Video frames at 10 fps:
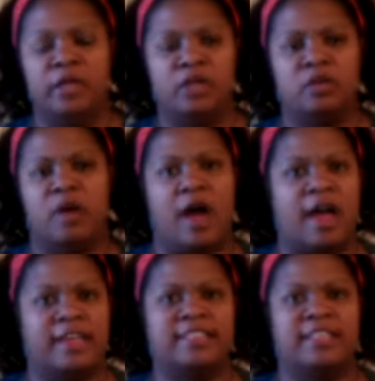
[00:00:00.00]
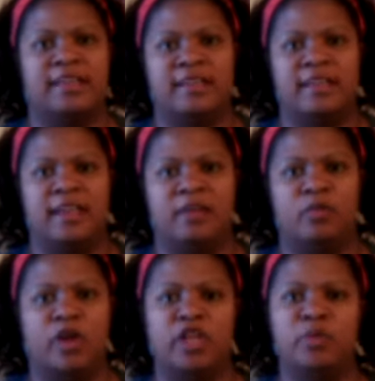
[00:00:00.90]
you guys
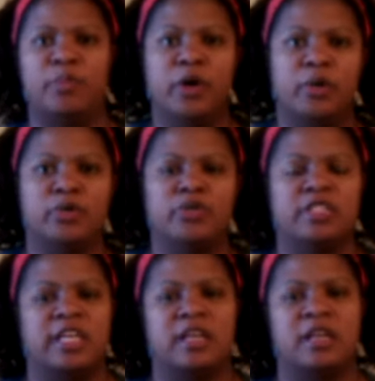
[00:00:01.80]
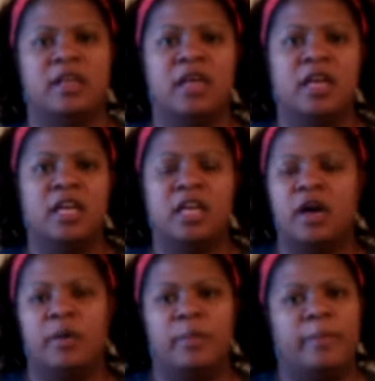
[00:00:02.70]
and what you post, and you
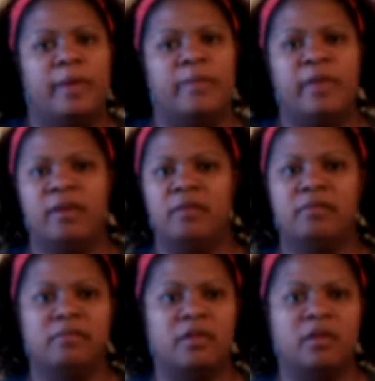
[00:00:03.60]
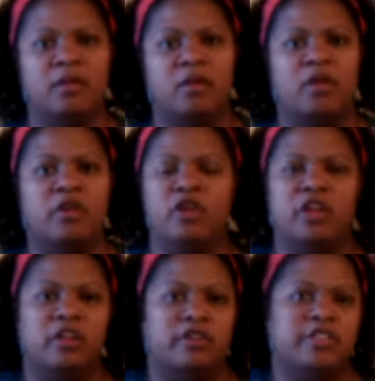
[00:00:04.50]
know, maybe, you know, you can learn